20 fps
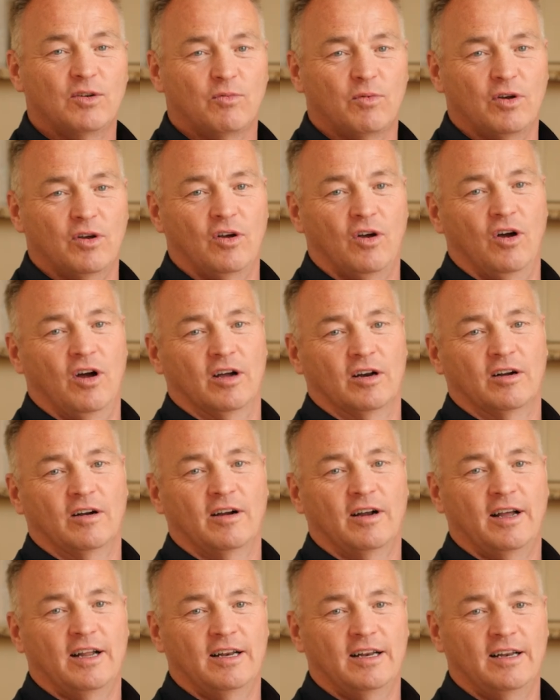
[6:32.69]
a real honor,
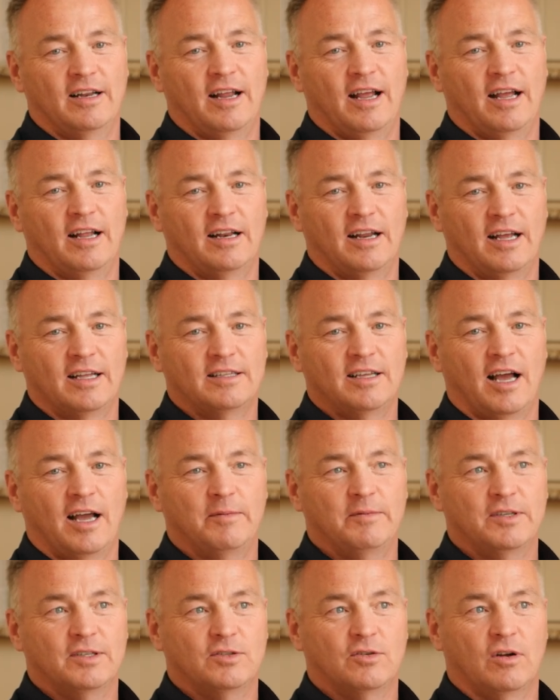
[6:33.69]
and at
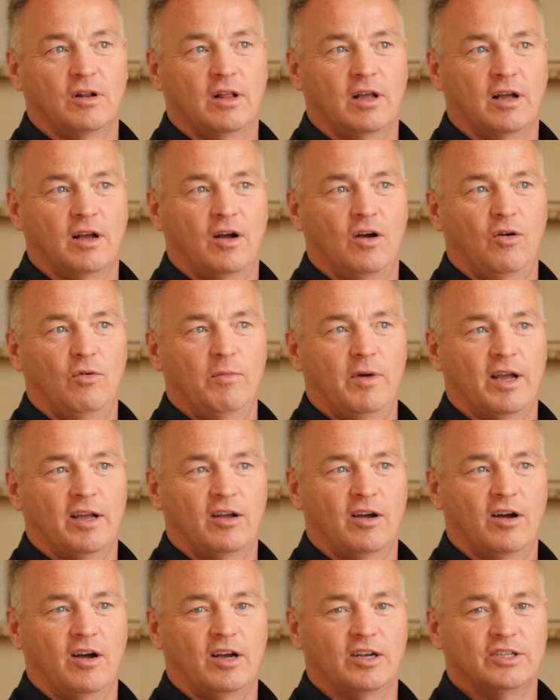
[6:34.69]
times it's sort of like, oh my
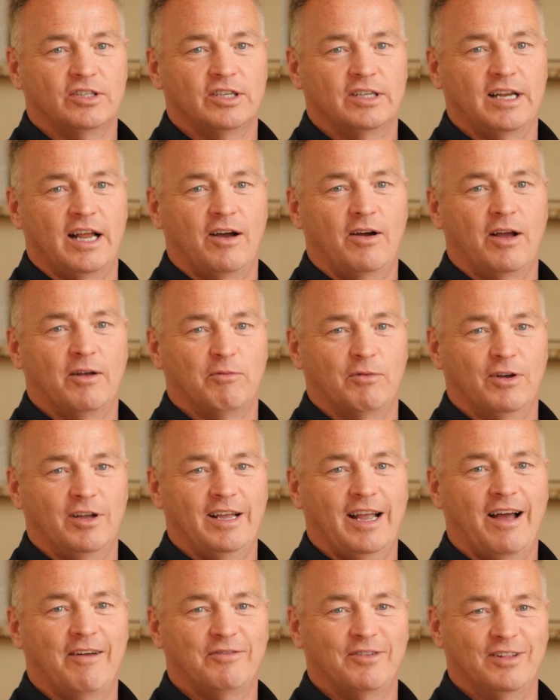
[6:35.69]
gosh, now I really
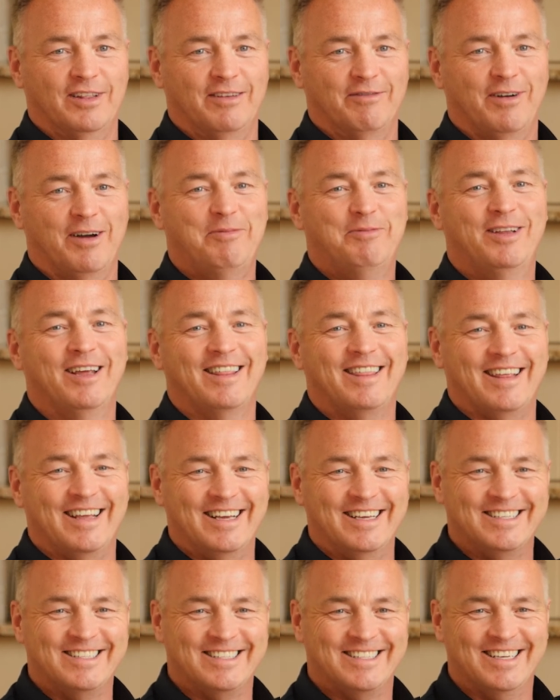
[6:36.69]
have to live up to
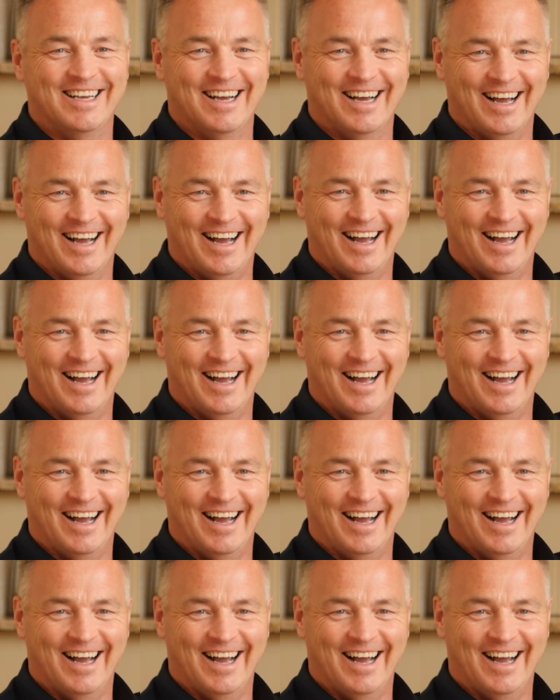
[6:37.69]
this.